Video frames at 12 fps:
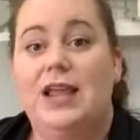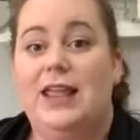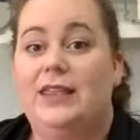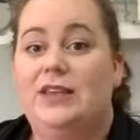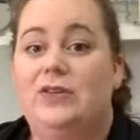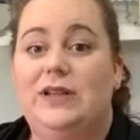
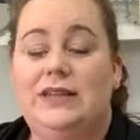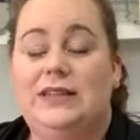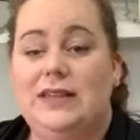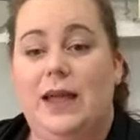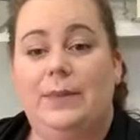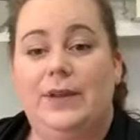then you can
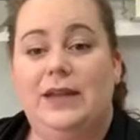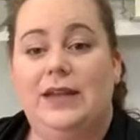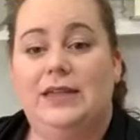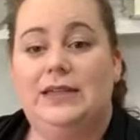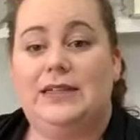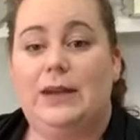stop in
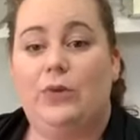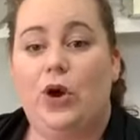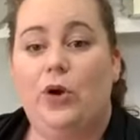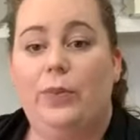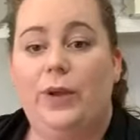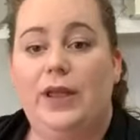anytime we're
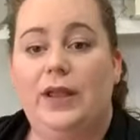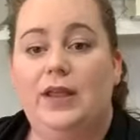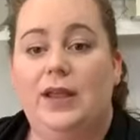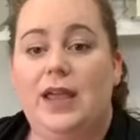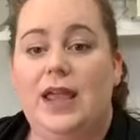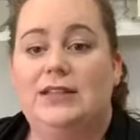open
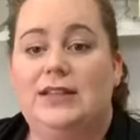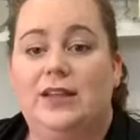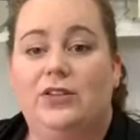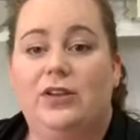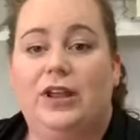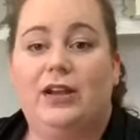and take a
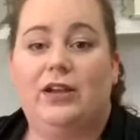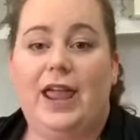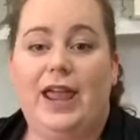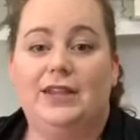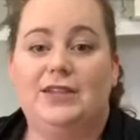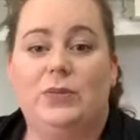look at our case.